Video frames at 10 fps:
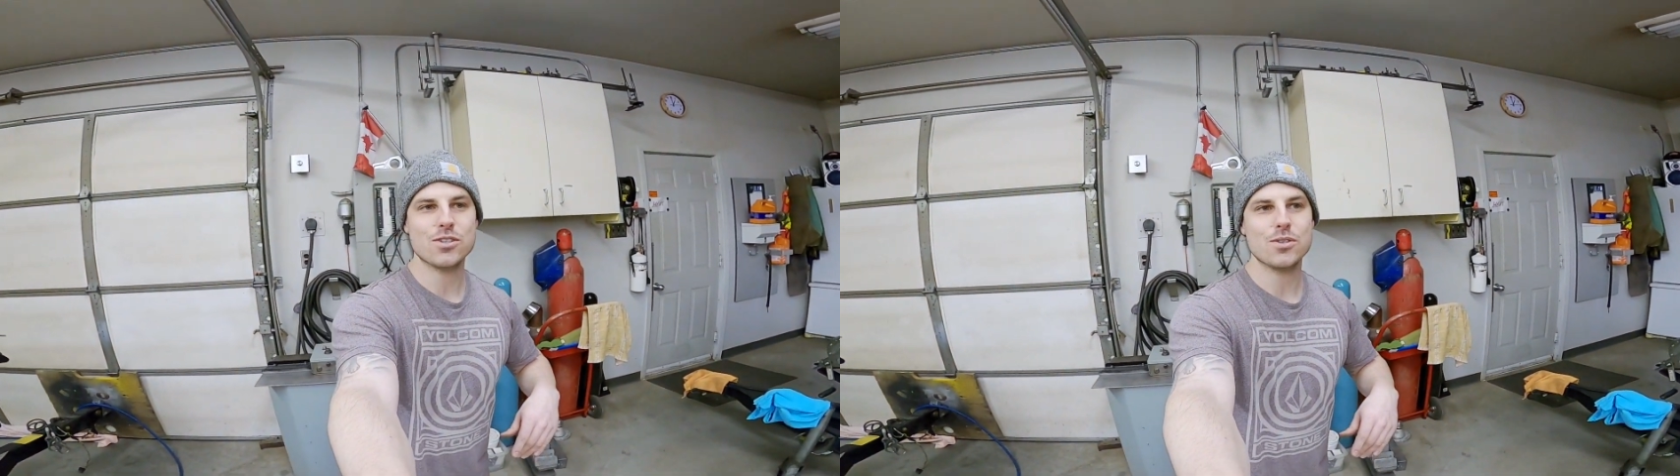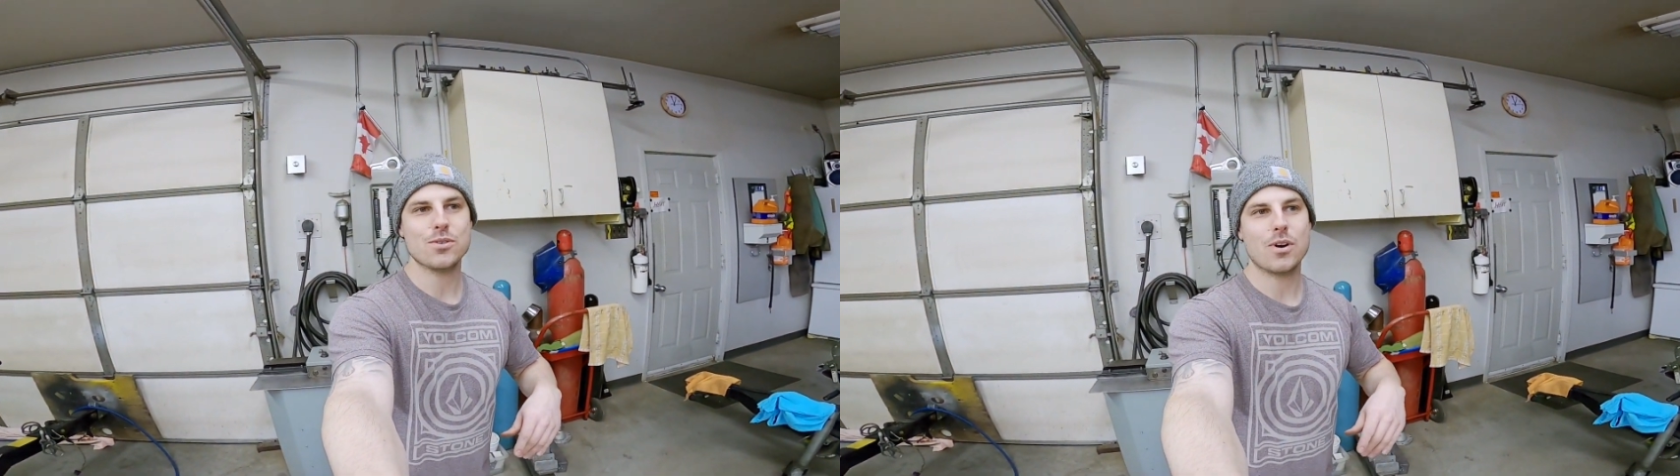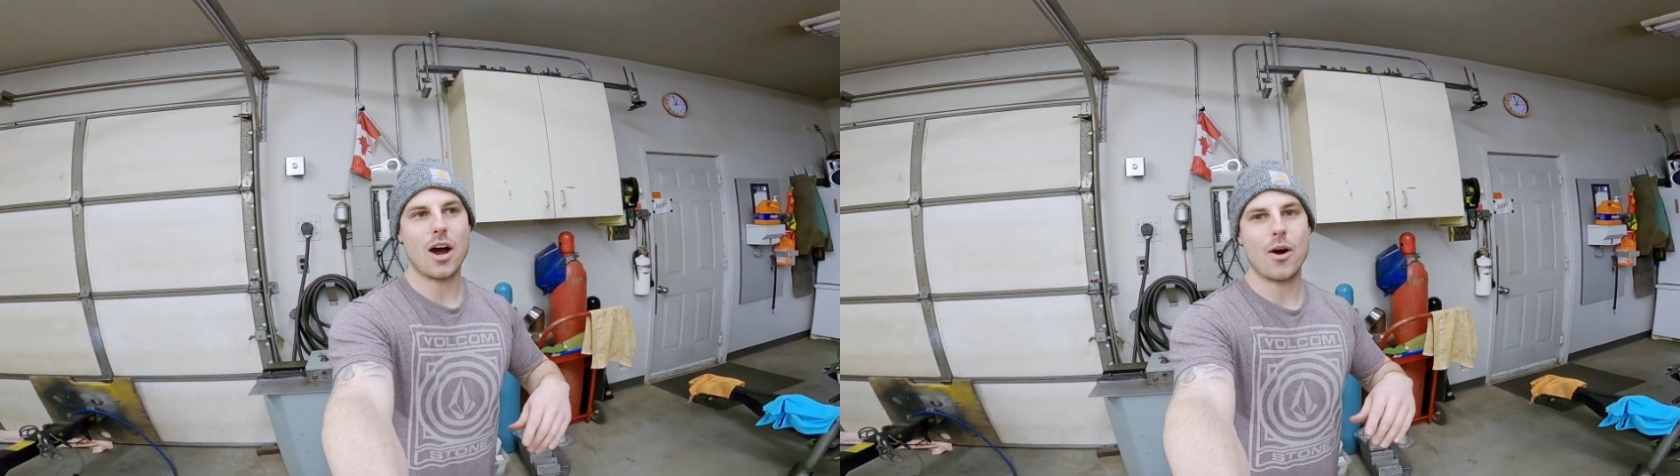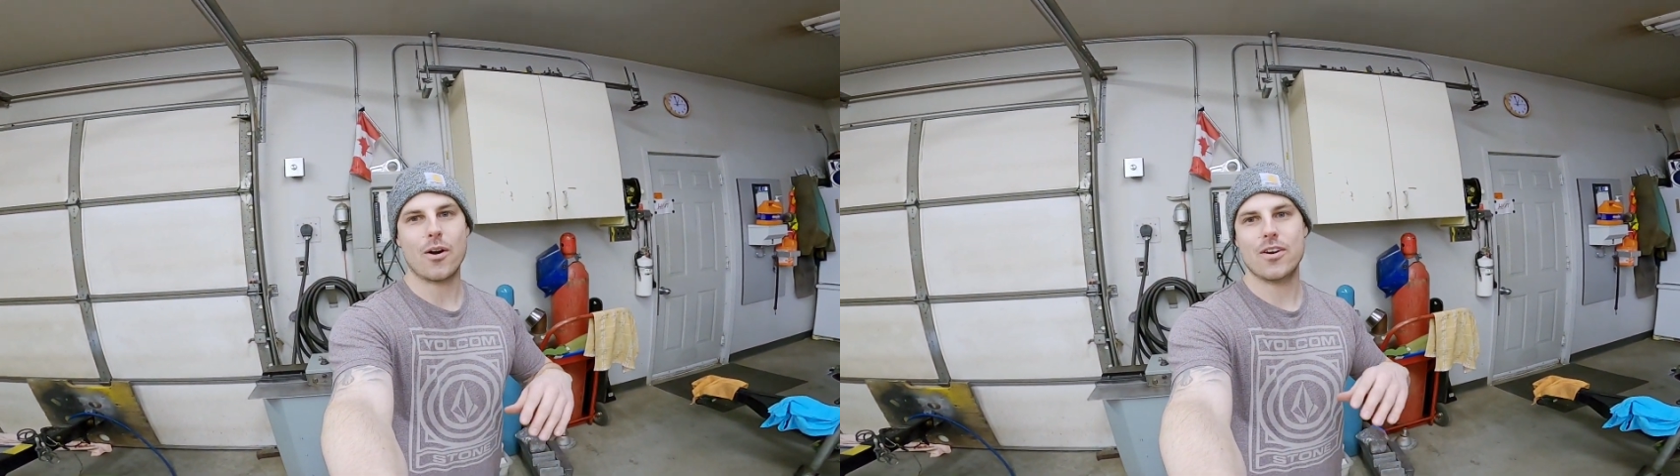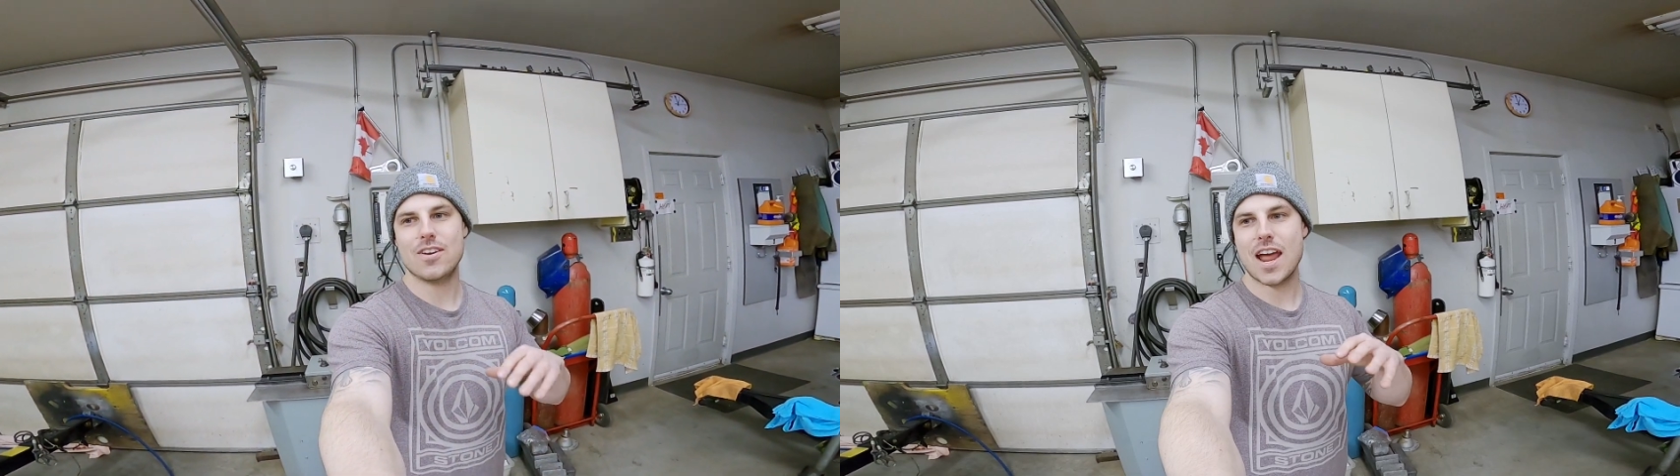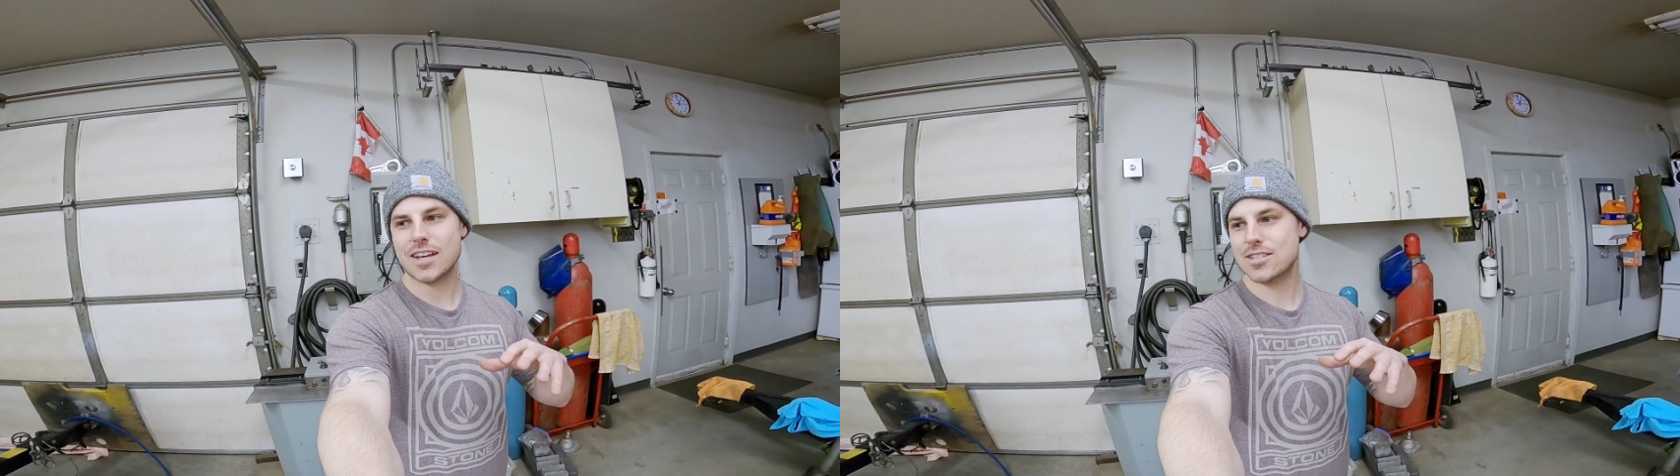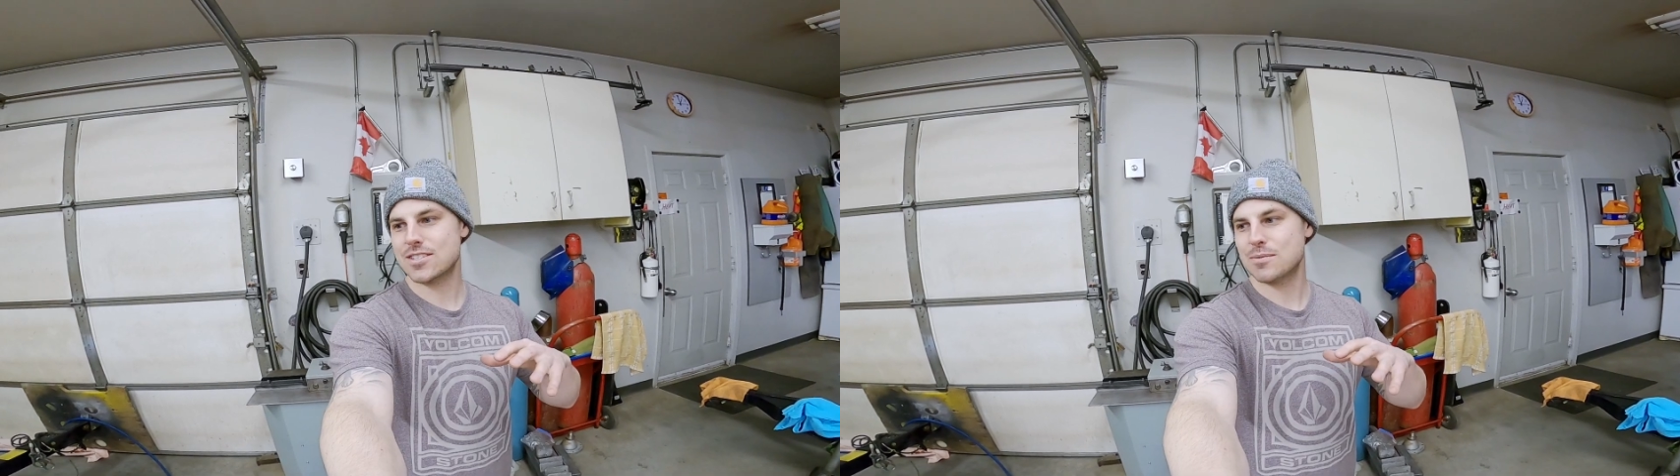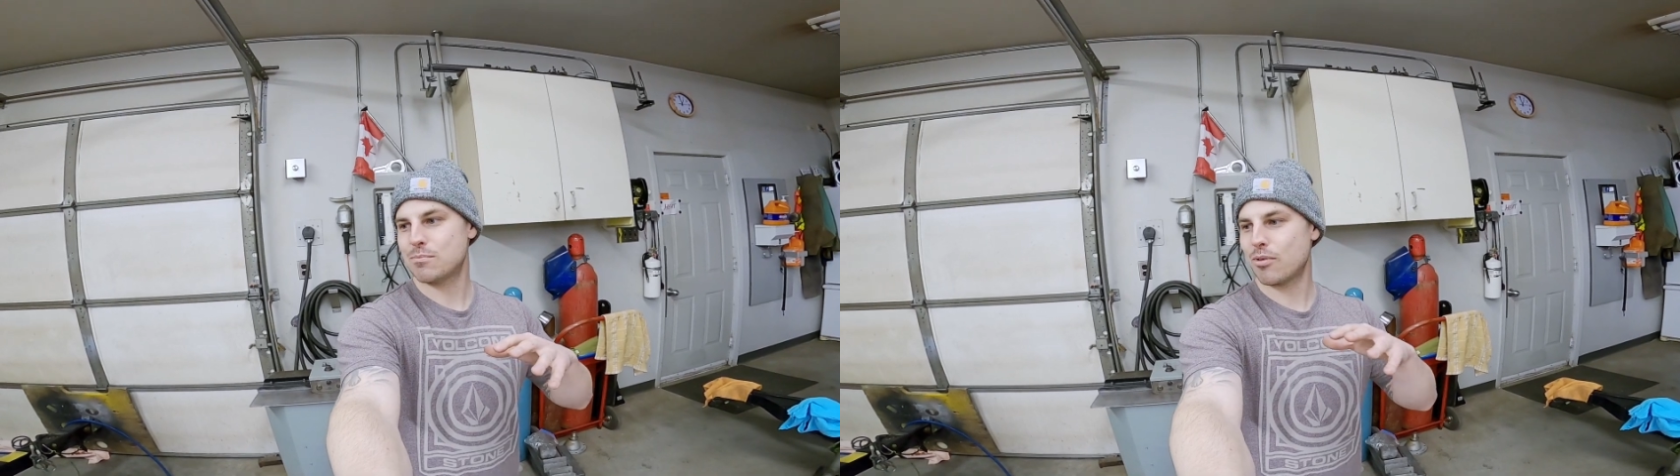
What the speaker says: to our next